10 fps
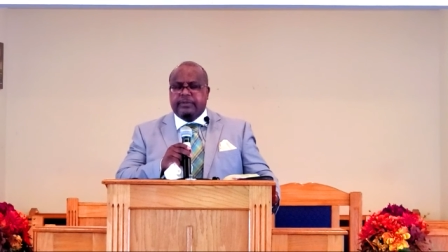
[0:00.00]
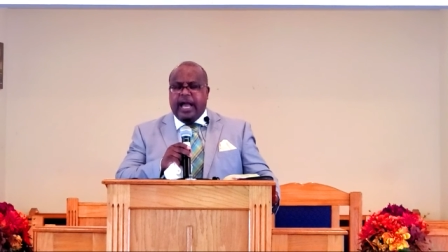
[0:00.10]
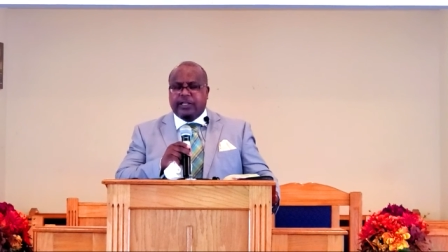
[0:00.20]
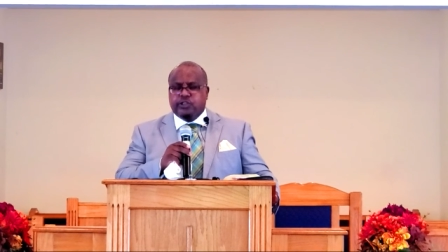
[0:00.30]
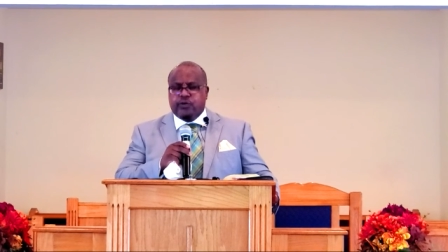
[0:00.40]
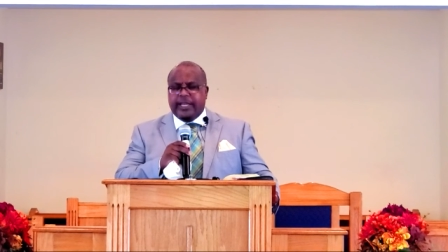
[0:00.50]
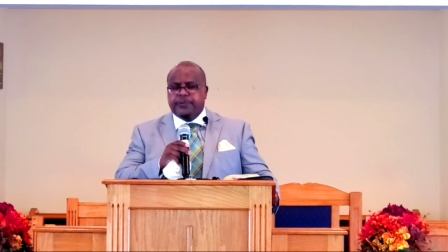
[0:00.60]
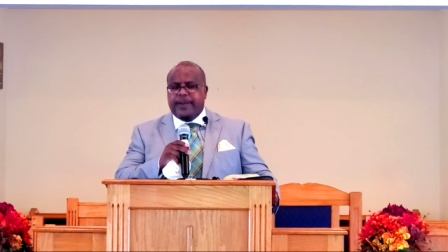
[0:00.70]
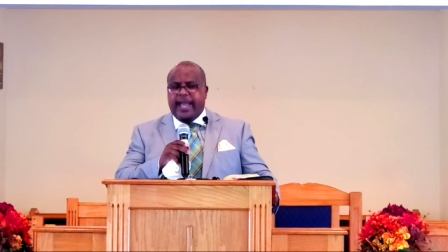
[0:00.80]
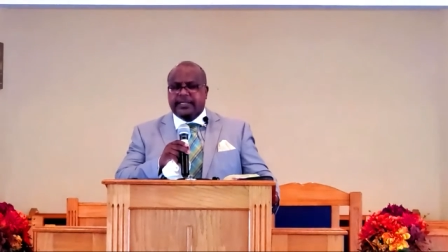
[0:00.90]
our
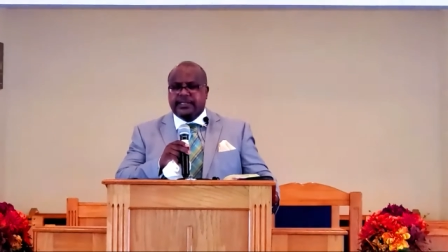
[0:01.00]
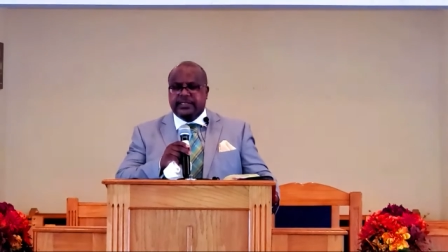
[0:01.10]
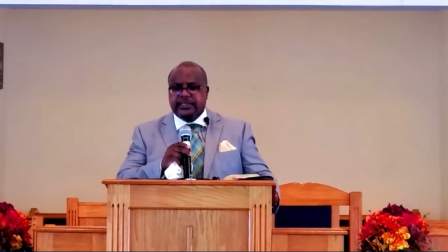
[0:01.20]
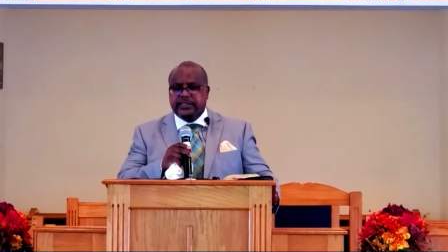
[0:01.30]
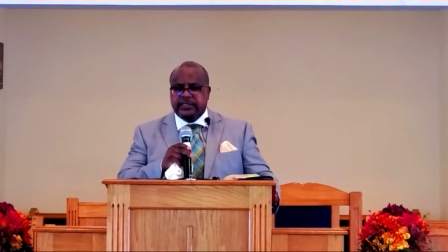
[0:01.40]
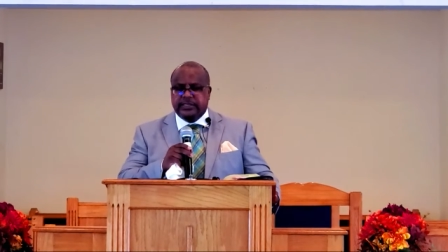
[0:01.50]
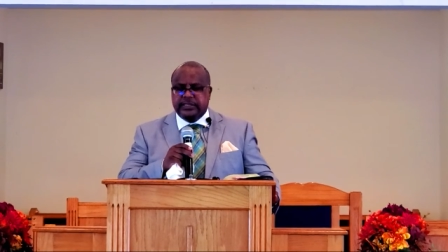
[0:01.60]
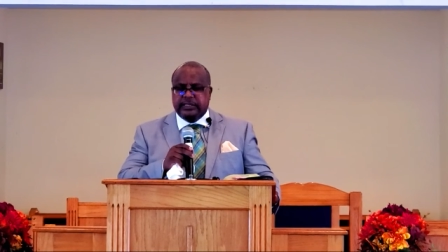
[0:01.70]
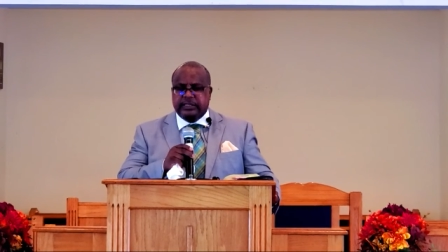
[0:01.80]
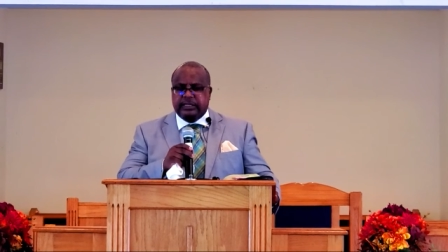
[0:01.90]
trespasses,
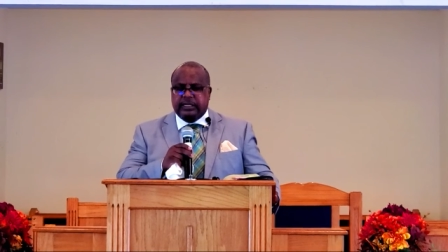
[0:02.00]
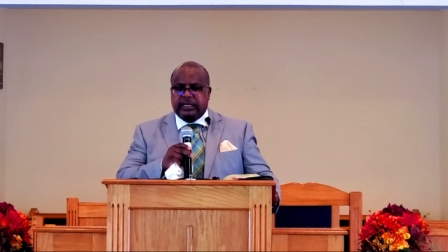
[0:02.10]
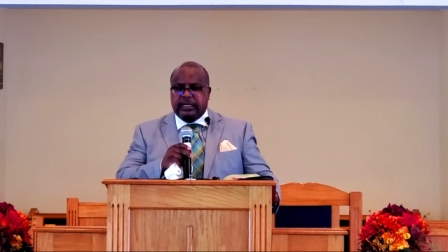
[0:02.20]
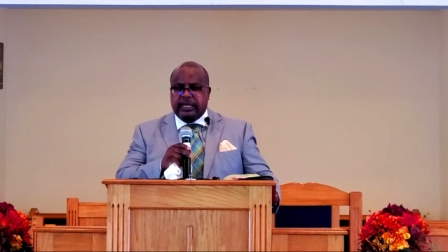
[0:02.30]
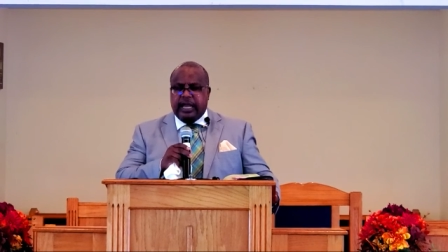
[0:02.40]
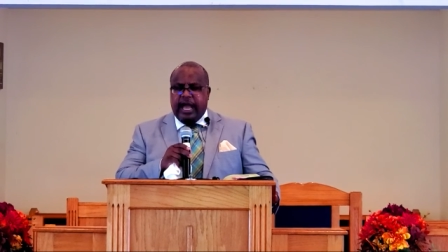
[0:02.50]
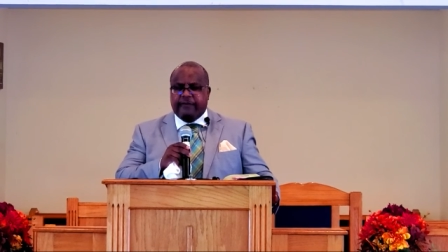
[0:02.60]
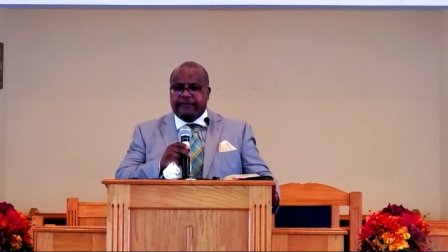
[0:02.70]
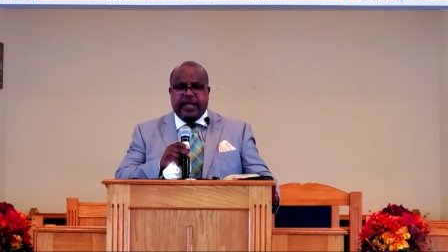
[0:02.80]
our